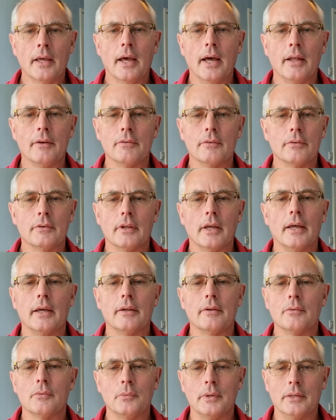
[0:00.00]
and uh,
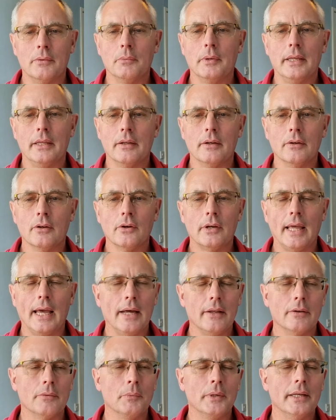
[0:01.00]
we, we can look
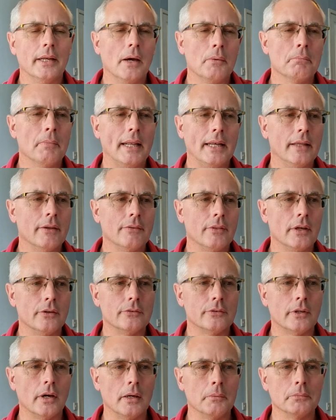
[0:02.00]
out and we know many of
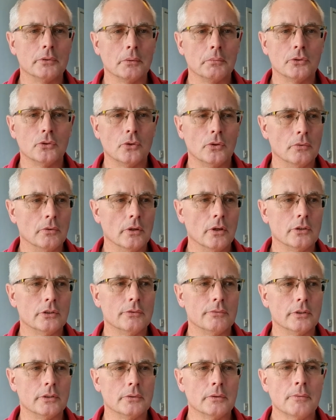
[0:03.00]
those times i'm sure a lot
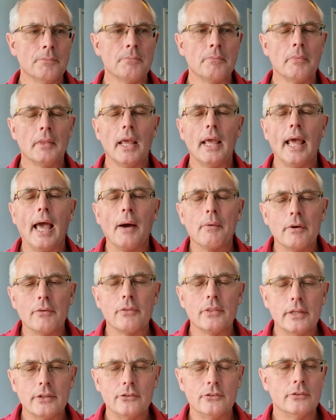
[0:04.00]
of us however
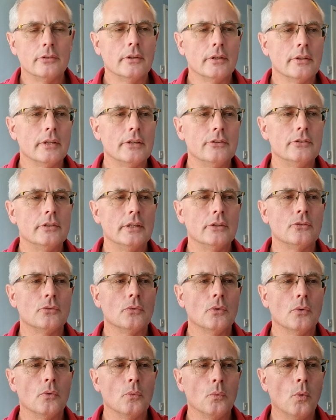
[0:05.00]
this this is
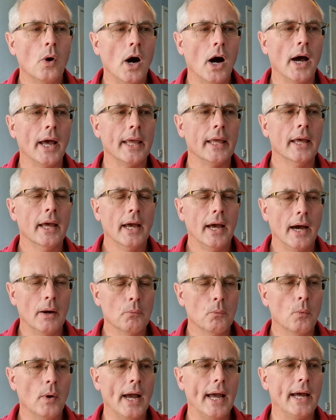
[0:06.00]
why
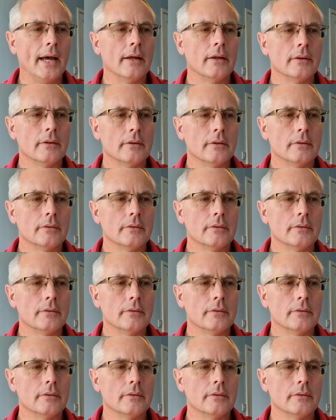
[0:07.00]
and where